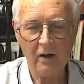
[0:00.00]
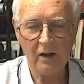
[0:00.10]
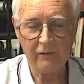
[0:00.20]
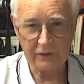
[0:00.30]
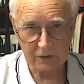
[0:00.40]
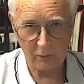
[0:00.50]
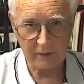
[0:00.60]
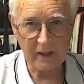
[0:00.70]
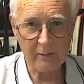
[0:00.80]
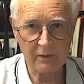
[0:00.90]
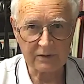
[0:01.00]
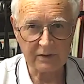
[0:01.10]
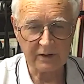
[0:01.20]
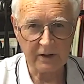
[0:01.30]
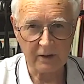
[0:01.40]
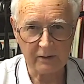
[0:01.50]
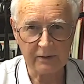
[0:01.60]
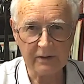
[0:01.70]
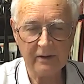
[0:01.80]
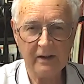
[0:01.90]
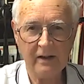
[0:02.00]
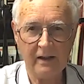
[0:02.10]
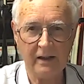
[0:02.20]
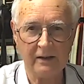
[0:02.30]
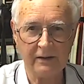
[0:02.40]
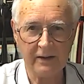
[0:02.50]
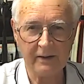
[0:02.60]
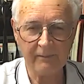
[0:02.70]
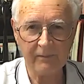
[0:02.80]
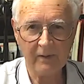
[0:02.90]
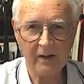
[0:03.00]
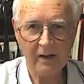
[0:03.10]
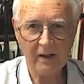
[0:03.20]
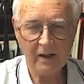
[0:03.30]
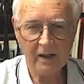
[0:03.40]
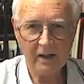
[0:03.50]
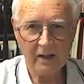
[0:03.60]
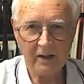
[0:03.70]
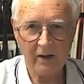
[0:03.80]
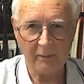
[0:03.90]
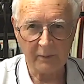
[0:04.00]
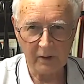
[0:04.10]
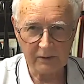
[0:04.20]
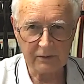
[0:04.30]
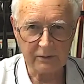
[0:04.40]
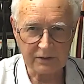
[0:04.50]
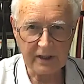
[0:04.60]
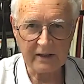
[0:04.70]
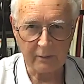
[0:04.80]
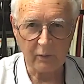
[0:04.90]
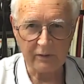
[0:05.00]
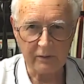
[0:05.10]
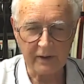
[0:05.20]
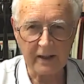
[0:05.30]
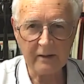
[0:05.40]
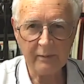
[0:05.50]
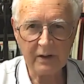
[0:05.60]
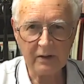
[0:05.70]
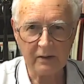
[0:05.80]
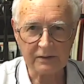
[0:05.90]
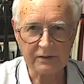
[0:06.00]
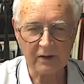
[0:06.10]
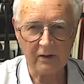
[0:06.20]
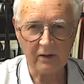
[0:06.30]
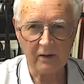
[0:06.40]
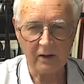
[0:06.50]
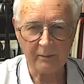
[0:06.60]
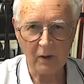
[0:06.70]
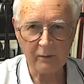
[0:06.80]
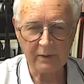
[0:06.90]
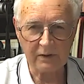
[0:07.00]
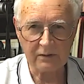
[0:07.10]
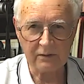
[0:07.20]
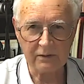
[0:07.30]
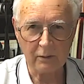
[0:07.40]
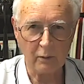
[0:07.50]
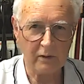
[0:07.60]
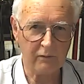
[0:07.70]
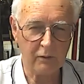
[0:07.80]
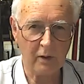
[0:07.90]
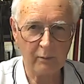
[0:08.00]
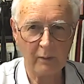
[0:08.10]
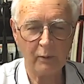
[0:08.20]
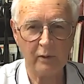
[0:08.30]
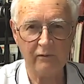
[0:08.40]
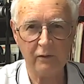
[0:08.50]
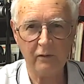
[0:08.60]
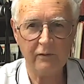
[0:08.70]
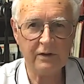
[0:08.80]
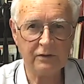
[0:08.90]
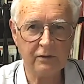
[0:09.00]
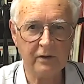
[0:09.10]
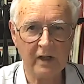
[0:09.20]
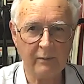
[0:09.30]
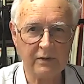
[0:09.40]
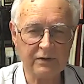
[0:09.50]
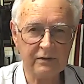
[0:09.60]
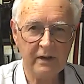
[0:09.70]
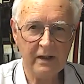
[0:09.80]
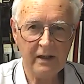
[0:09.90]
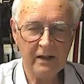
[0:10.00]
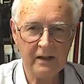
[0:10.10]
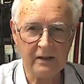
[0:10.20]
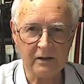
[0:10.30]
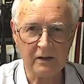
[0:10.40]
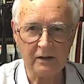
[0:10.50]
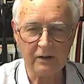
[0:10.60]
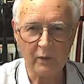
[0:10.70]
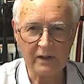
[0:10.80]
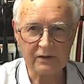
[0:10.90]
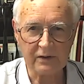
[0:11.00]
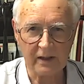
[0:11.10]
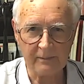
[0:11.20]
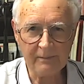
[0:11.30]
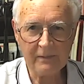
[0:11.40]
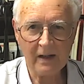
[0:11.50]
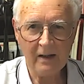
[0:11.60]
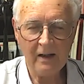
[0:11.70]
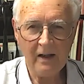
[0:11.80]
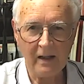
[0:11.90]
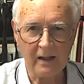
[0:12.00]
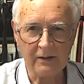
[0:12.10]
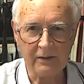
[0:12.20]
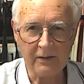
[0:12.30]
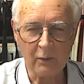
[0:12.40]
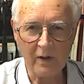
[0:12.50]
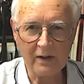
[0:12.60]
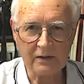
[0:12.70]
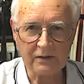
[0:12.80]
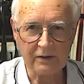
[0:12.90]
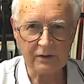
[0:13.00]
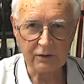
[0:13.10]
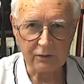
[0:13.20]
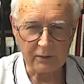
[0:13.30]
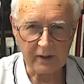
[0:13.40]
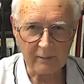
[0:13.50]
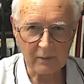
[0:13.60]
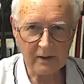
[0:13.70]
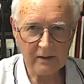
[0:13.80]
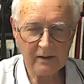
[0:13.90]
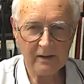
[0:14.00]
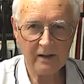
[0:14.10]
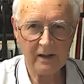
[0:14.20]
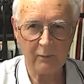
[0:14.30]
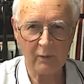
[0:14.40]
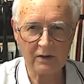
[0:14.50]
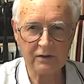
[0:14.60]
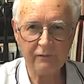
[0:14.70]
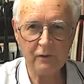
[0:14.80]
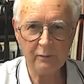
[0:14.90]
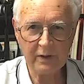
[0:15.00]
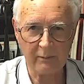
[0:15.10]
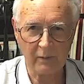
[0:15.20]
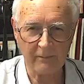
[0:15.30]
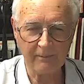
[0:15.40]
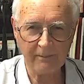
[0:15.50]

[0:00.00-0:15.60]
of his older cameras that he owned. And I'm going to share them with you now because I'm hoping to do a proper review of these two cameras in the weeks to come. And one is a digital camera and one is a film camera.